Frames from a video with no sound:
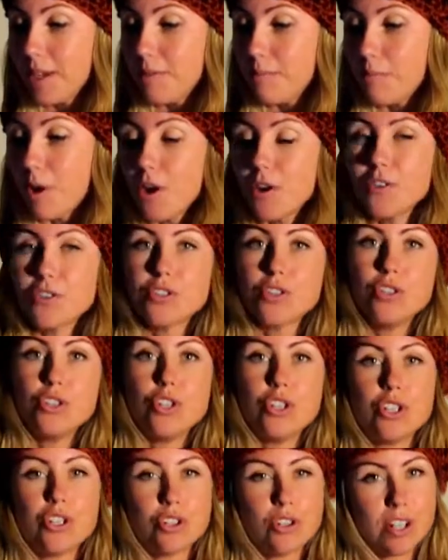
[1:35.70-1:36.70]
Most
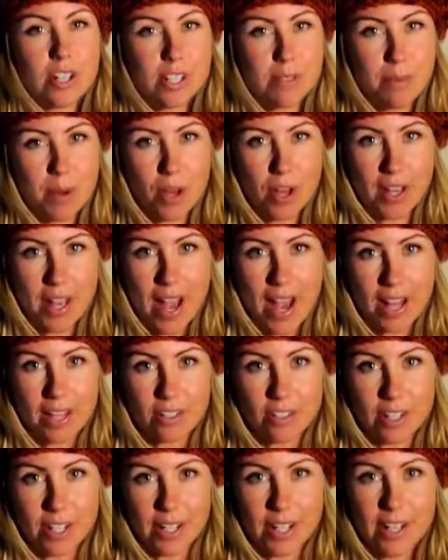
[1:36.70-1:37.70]
nutrients per
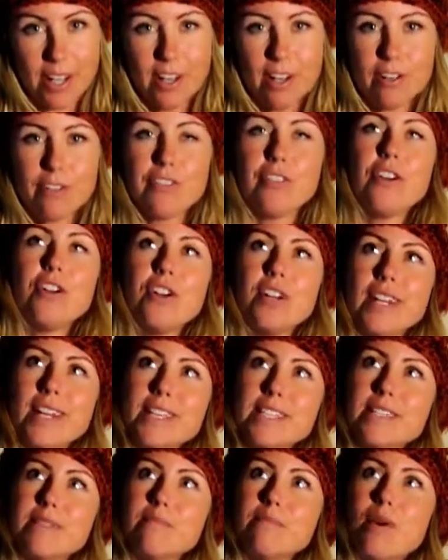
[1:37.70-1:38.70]
calorie. Fruit
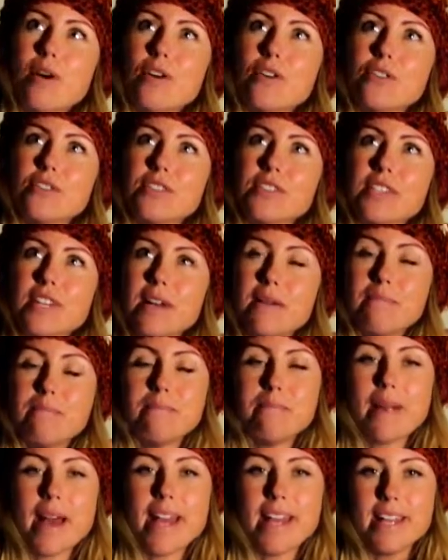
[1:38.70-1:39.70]
is the most
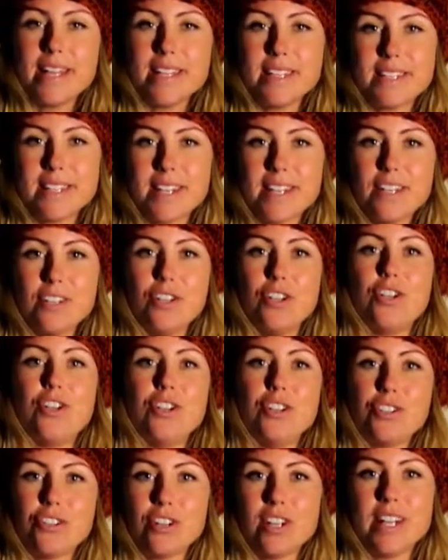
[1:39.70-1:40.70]
amazing
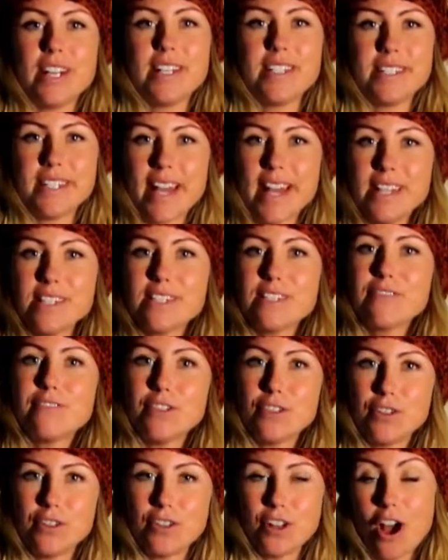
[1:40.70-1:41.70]
nutrient-dense
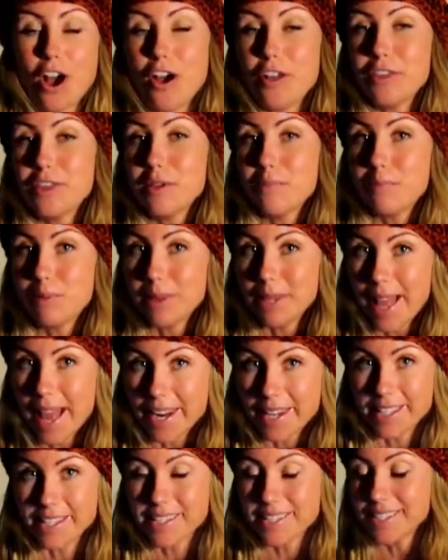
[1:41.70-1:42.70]
food on the
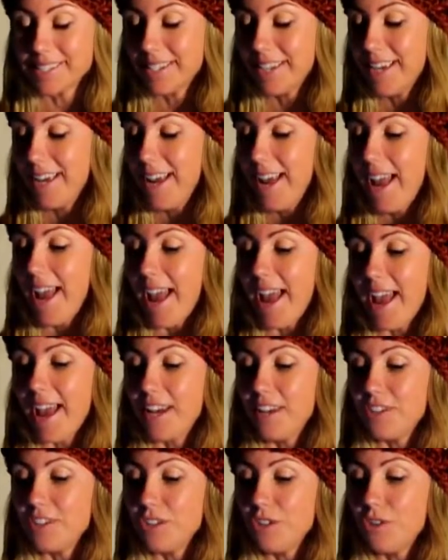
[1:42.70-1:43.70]
planet.
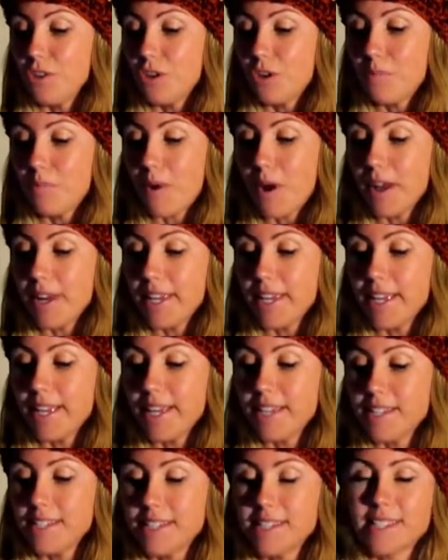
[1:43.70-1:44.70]
And your
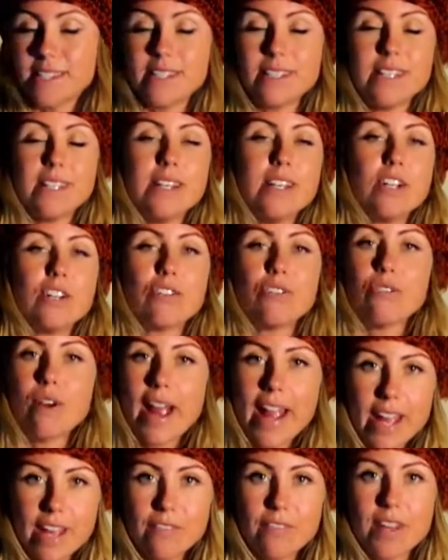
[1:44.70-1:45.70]
body is
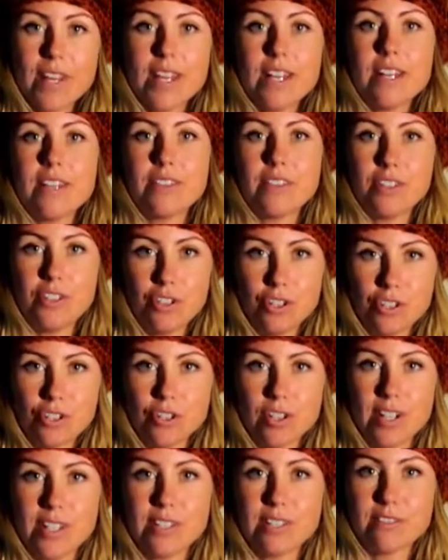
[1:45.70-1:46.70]
craving the
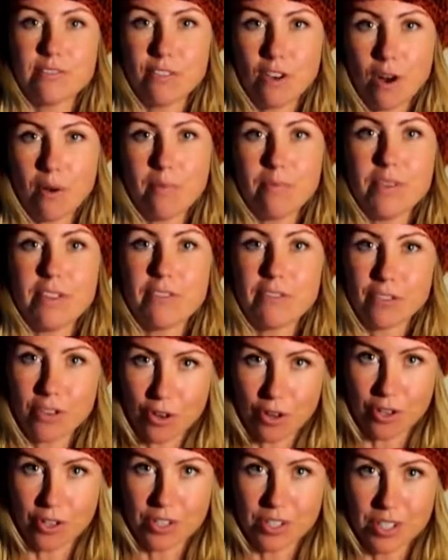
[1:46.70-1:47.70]
nutrients from the
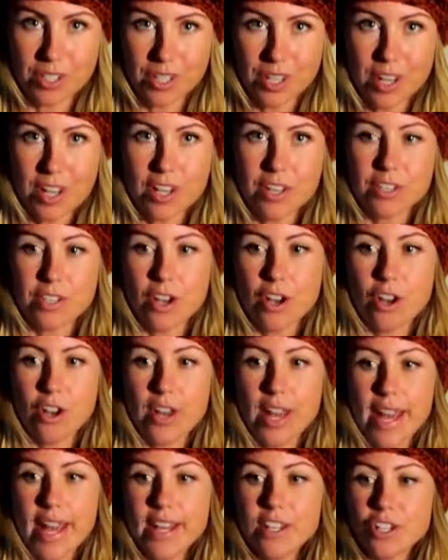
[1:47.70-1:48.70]
fruit.
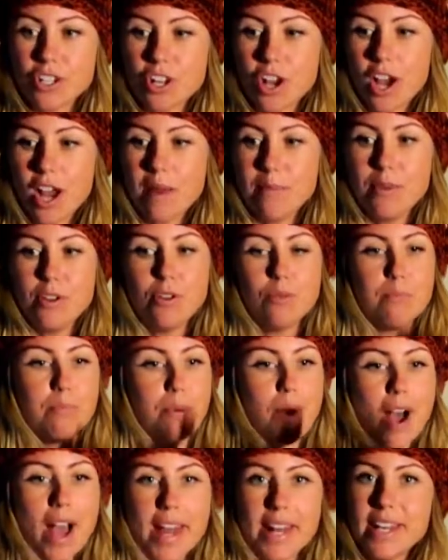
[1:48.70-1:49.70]
So each time you
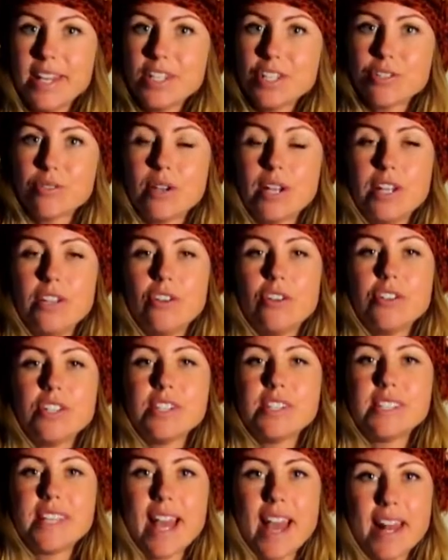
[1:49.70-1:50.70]
bite into it, you're
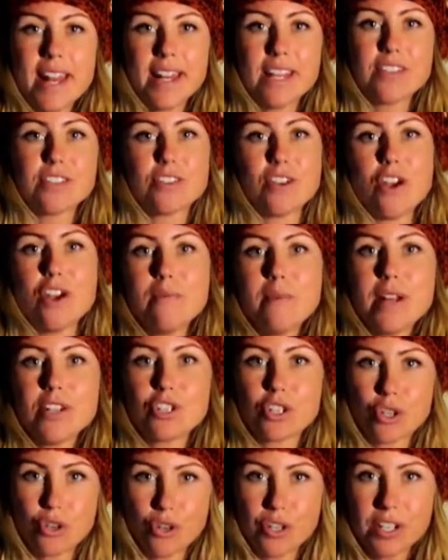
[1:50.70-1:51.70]
just getting so
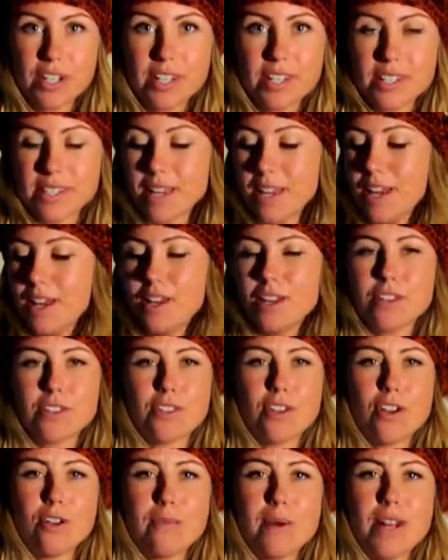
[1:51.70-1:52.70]
much goodness,
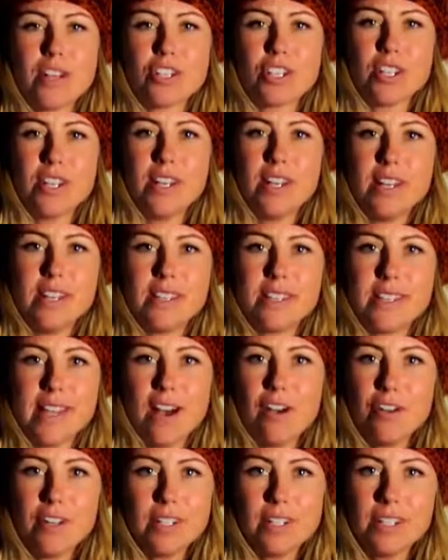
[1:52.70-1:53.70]
so much
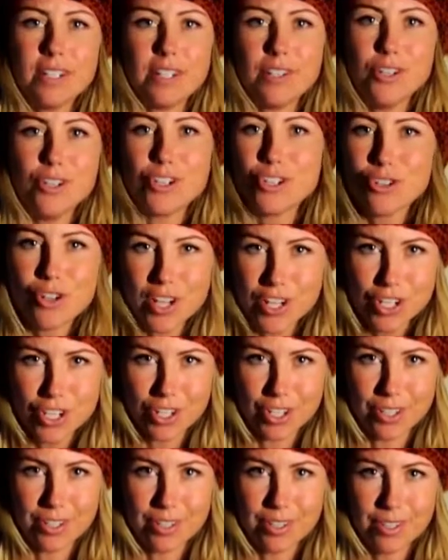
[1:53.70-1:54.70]
cellular
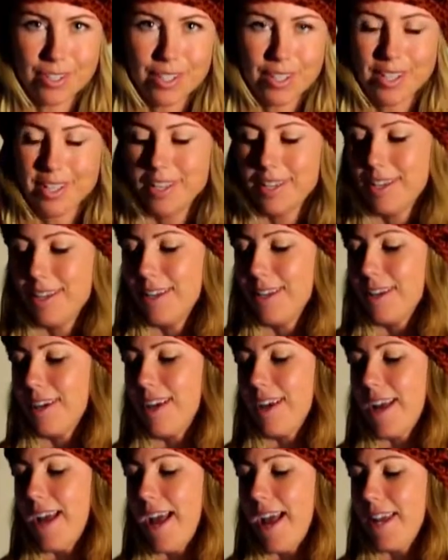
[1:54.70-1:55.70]
nutrition.
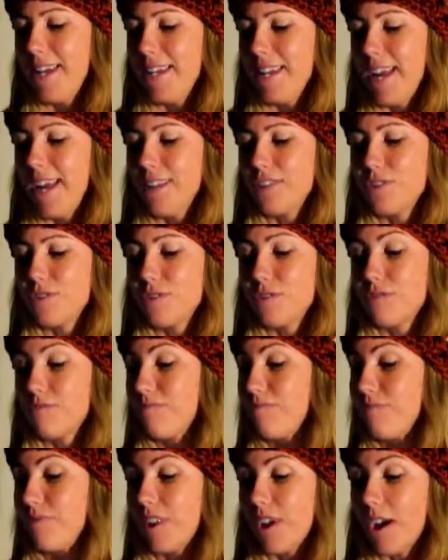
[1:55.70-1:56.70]
And it's
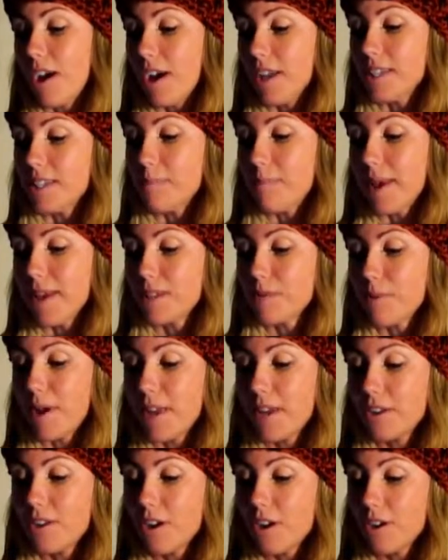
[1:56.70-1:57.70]
the best
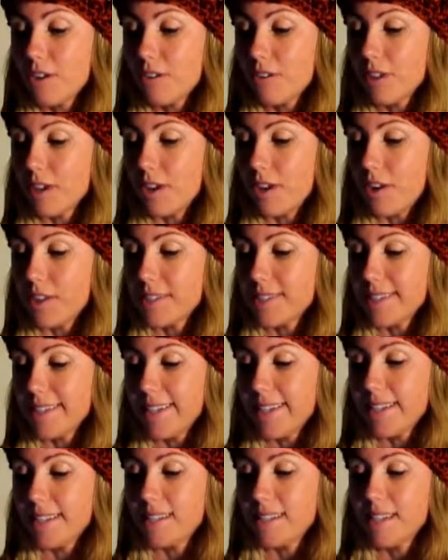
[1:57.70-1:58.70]
way to go. It
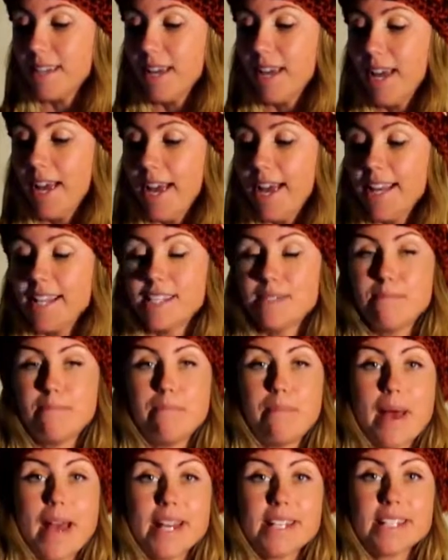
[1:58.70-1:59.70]
honestly is. It's
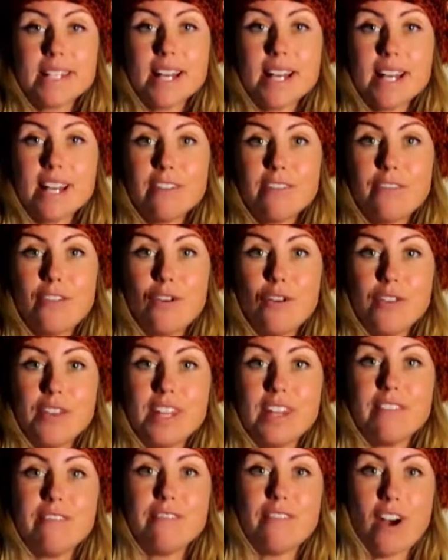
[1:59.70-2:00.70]
better for
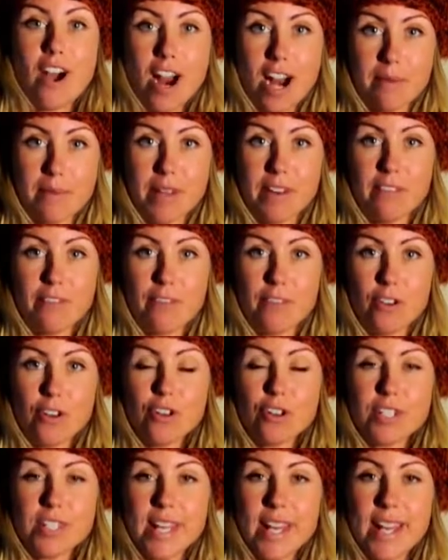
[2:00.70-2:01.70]
the environment.
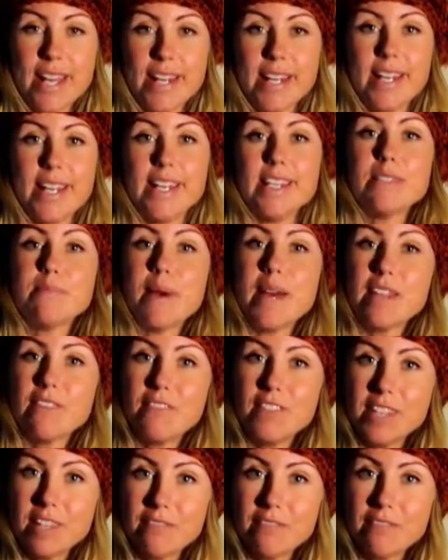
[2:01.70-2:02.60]
Fruit eating is better for